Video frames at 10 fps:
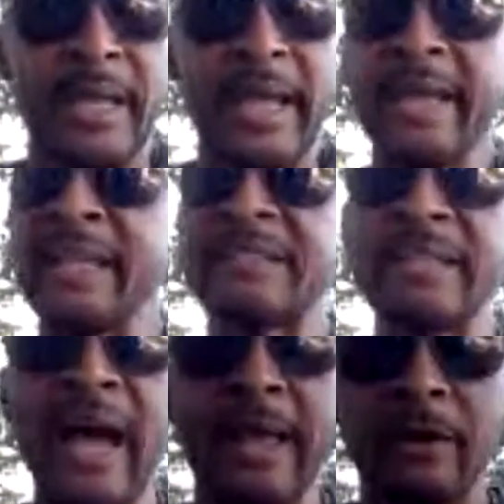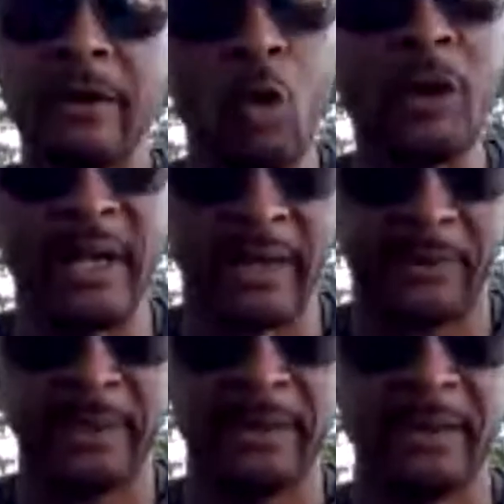and it's out of the
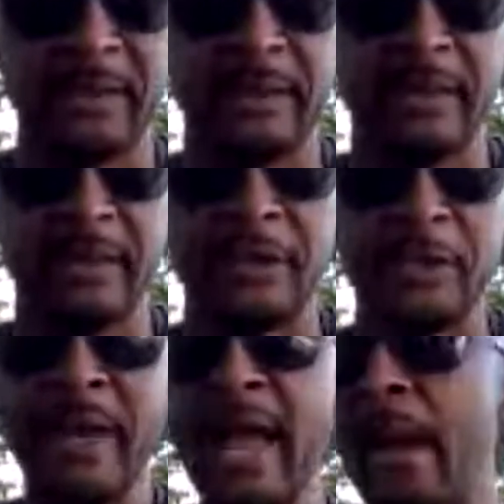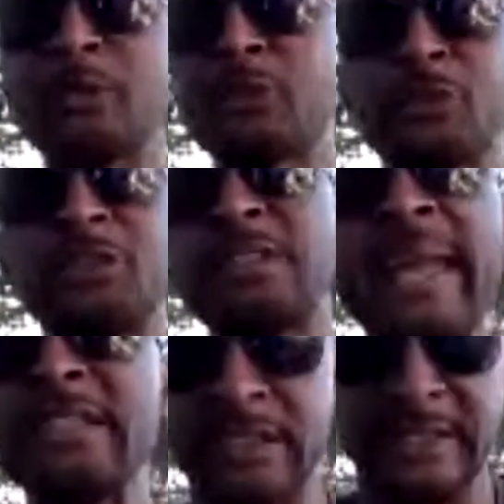ordinary, your habits are
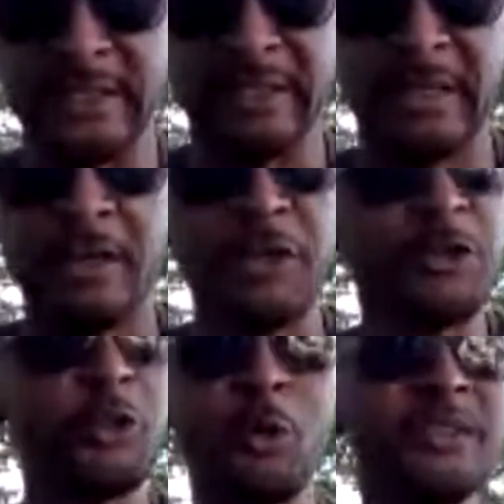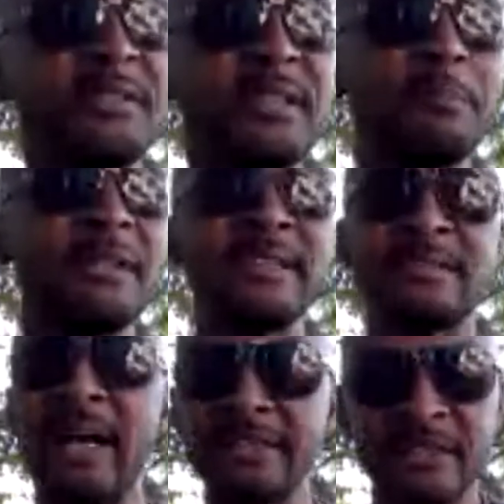changing. You're doing something
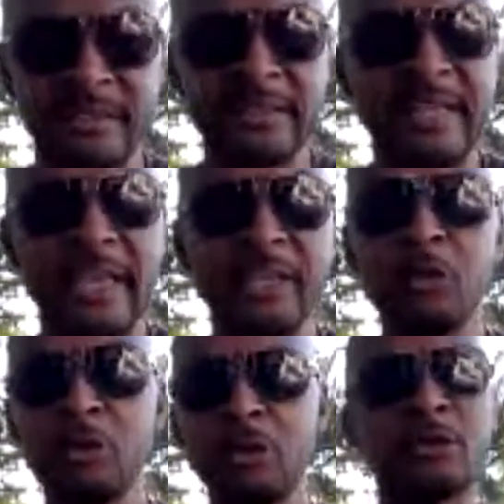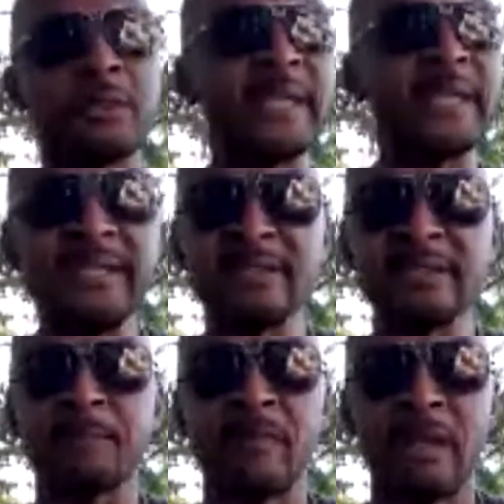that's not just going to take you north,
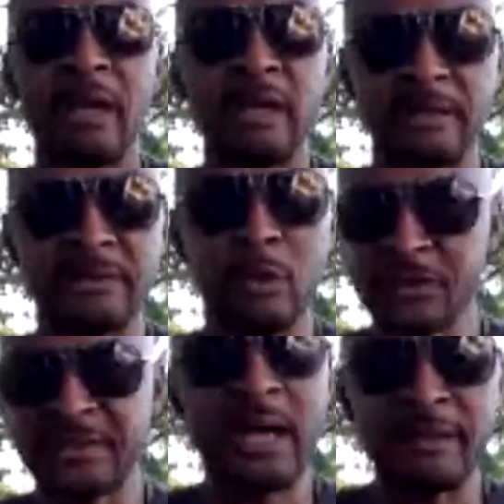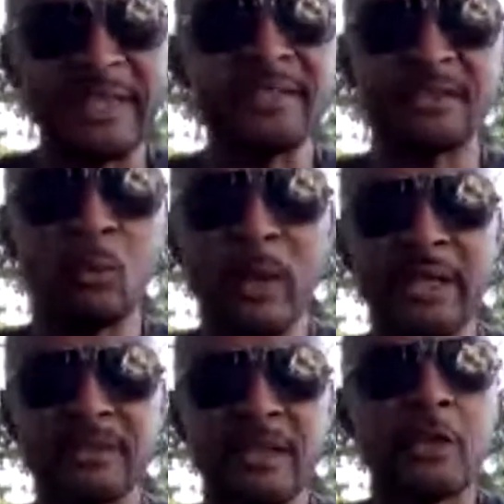south, east, and
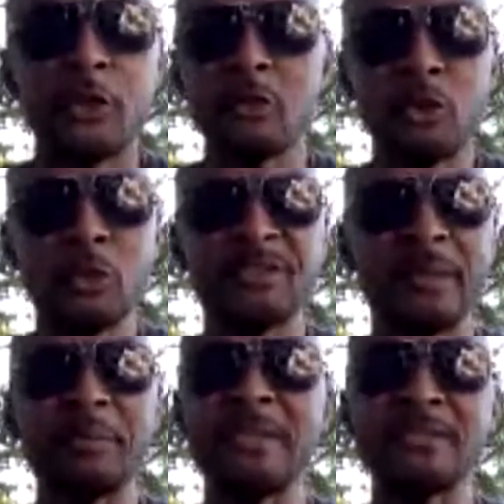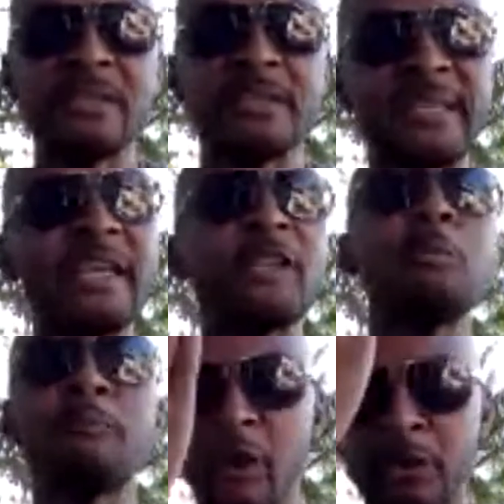west. You're doing something that's going to take you
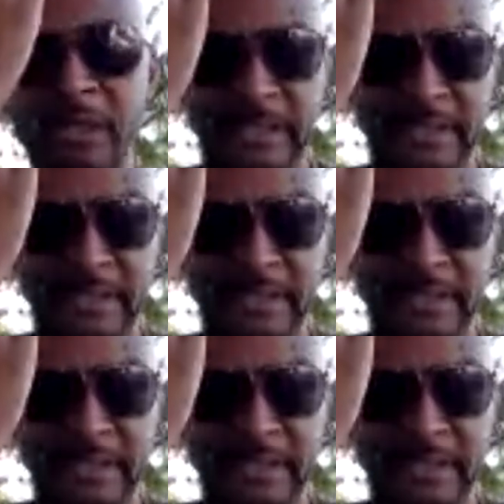vertically,